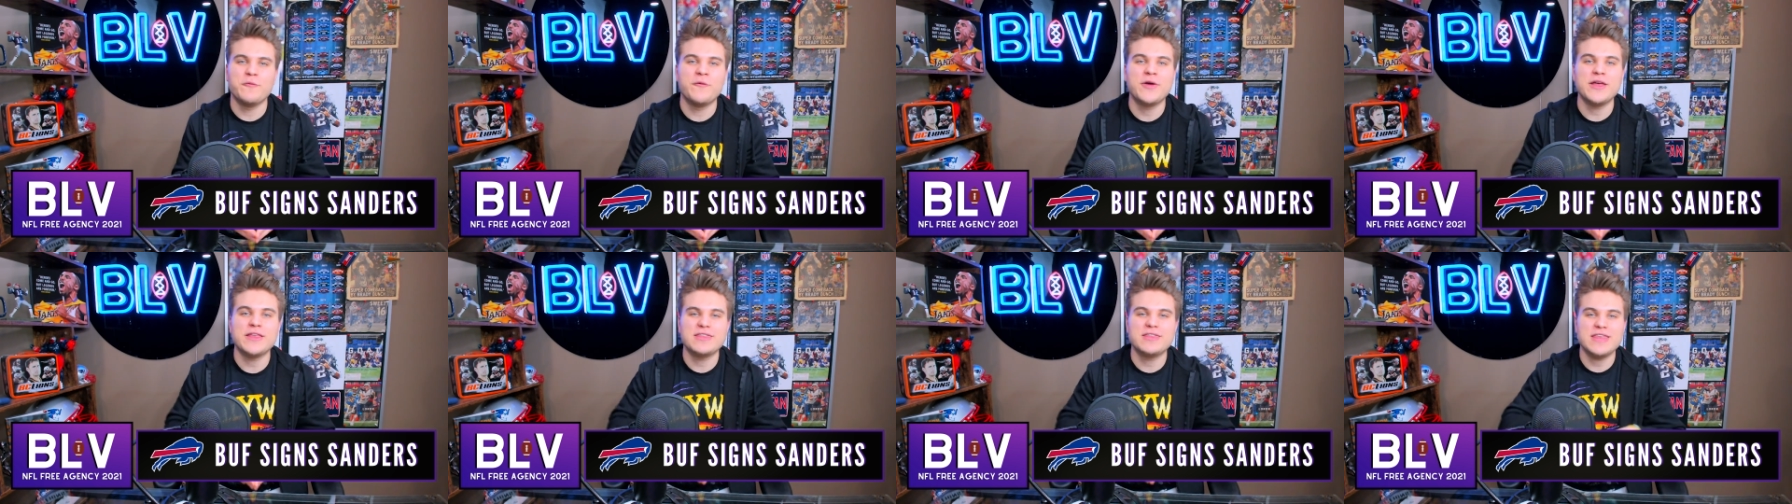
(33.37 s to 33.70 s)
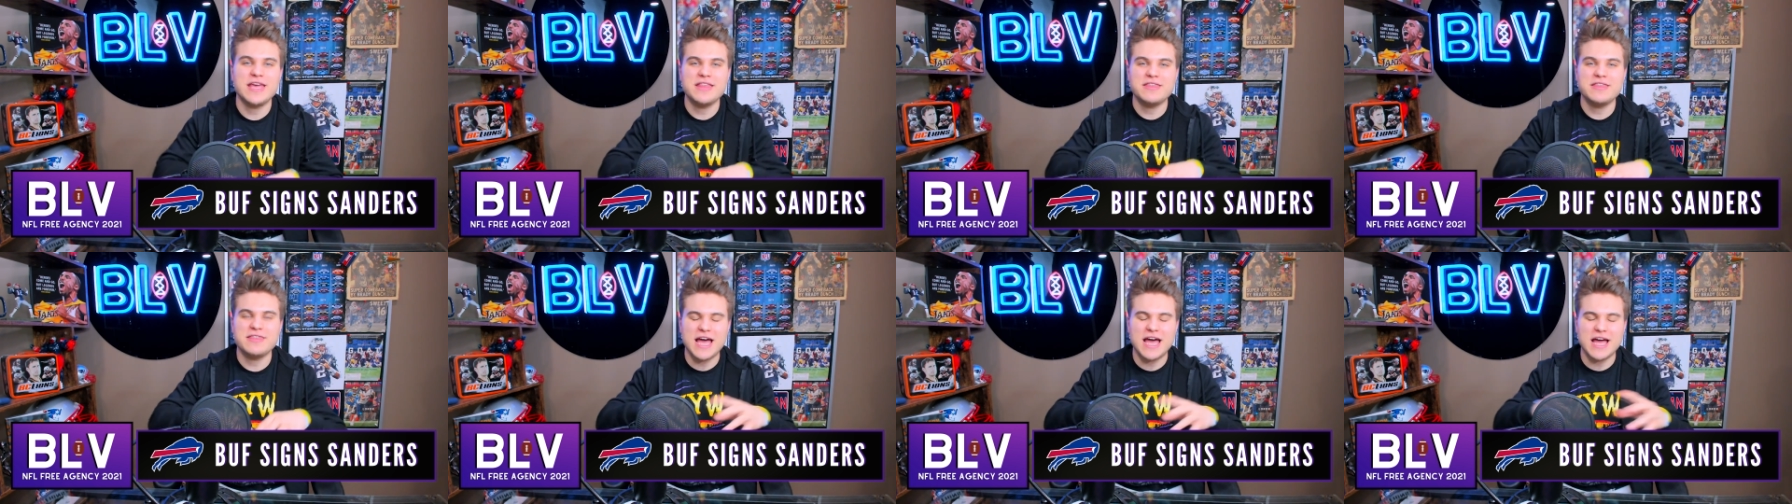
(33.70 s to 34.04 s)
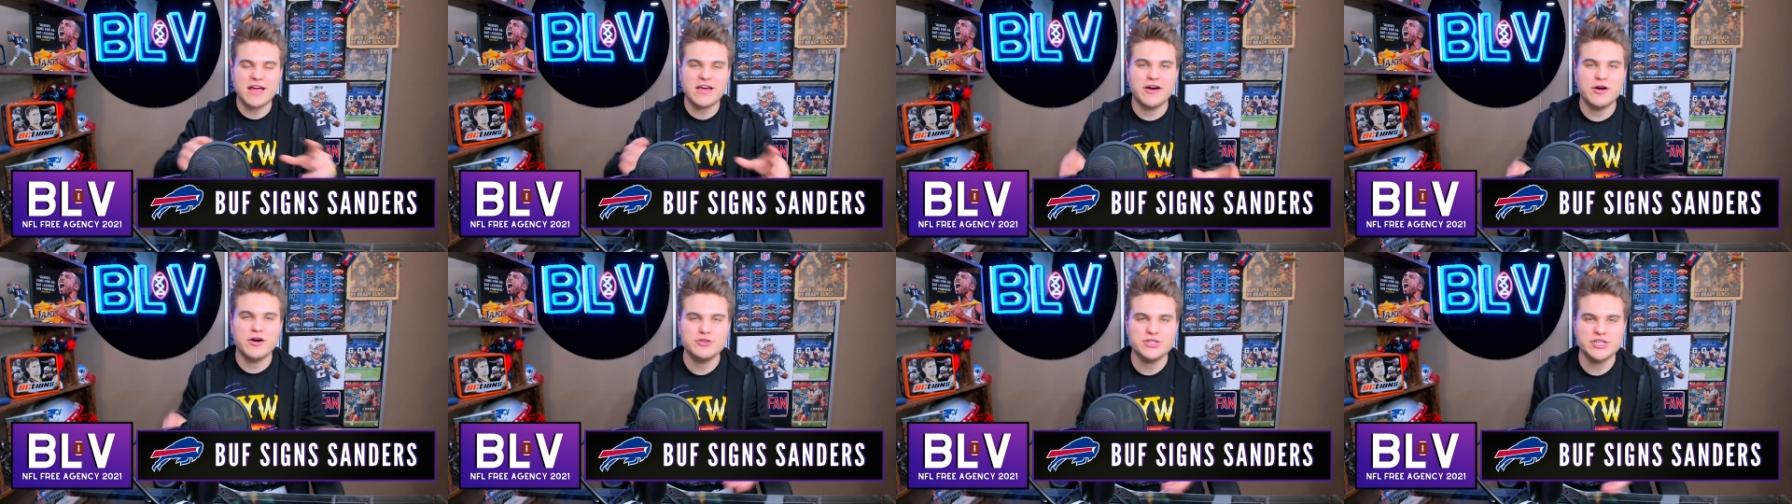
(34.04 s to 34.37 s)
within
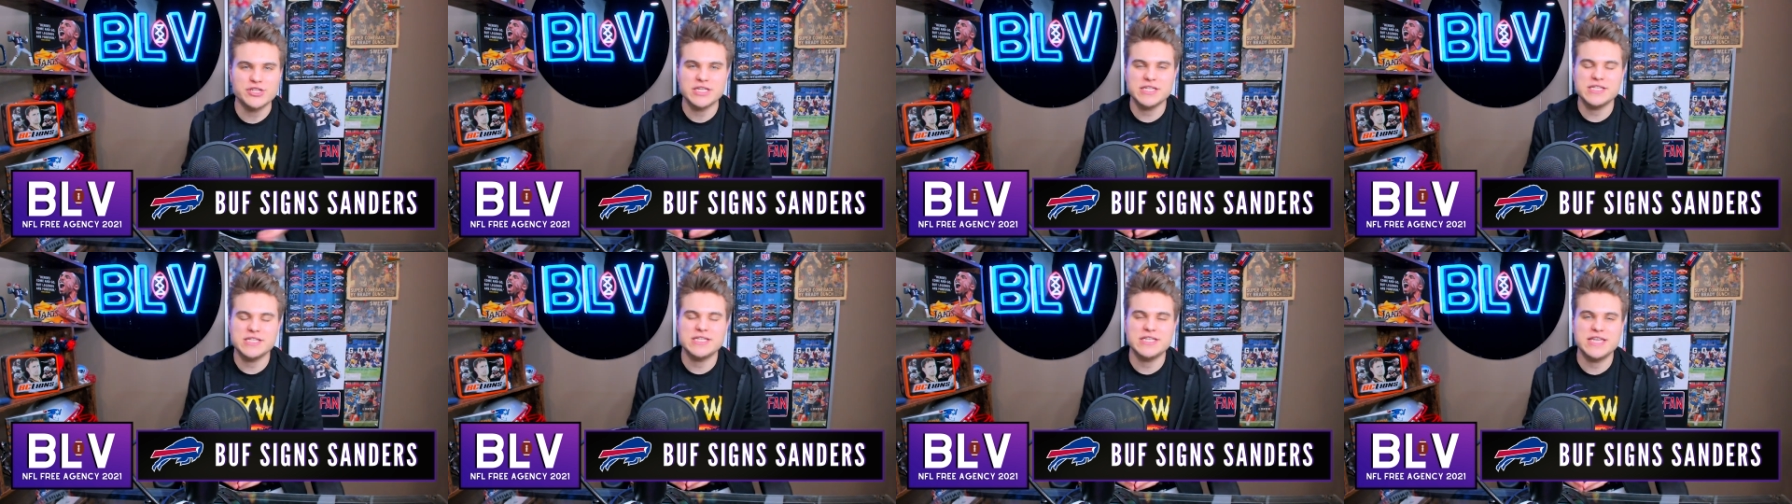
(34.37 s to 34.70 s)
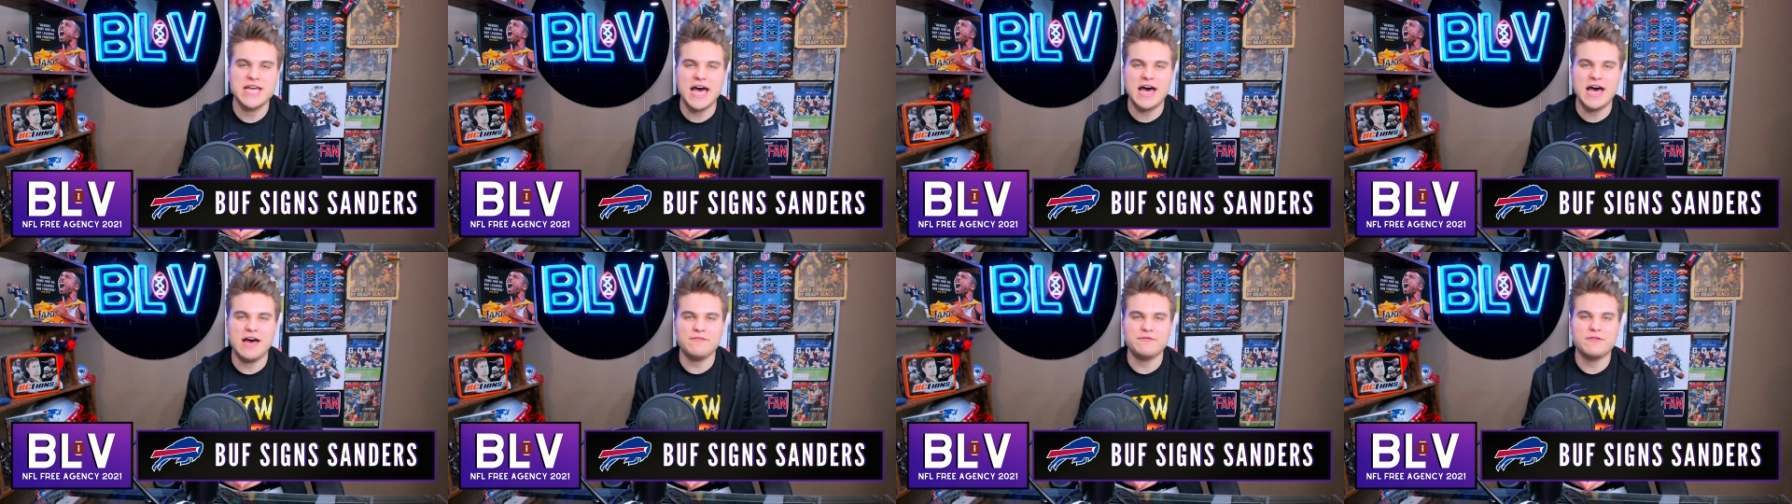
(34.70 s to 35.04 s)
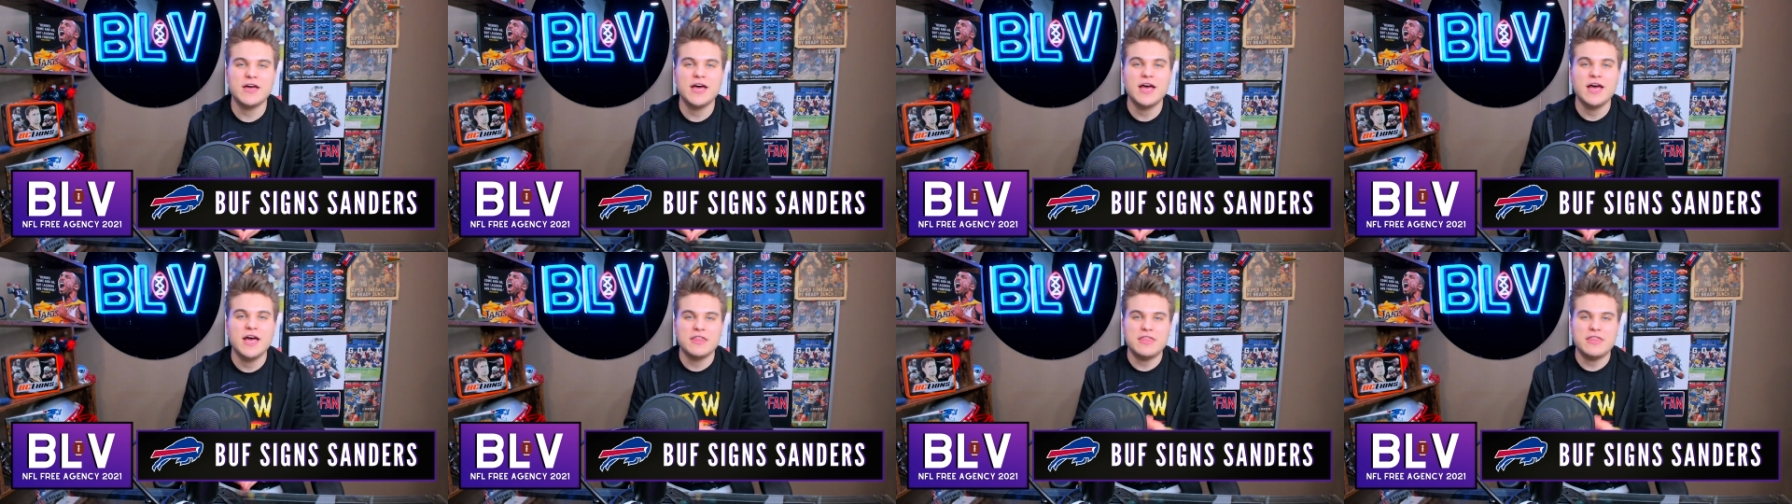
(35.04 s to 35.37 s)
that coaching
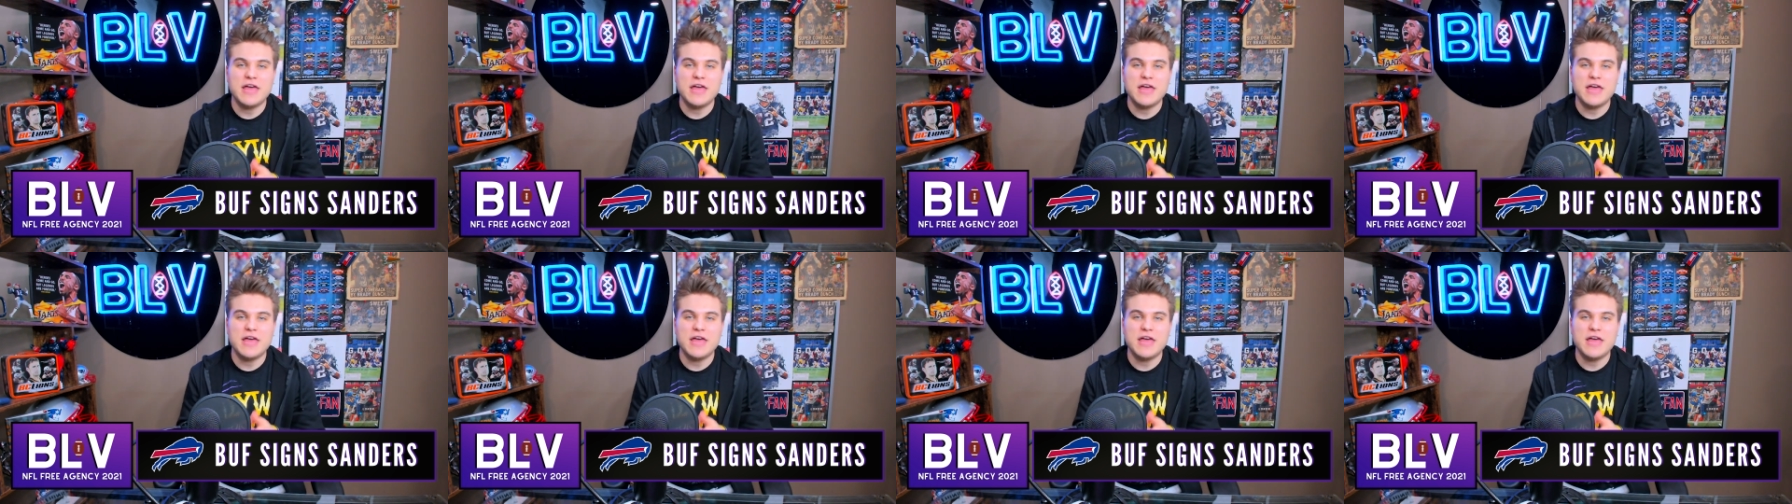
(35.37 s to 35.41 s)
staff